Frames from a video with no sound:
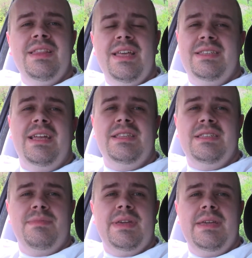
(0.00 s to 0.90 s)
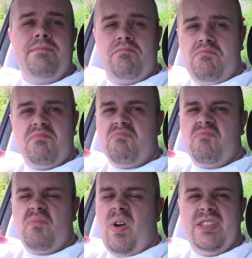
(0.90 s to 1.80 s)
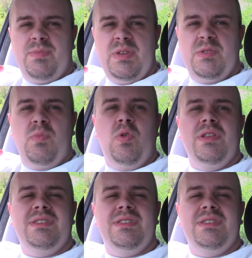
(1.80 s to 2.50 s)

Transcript: they tend to be quite a bit smaller,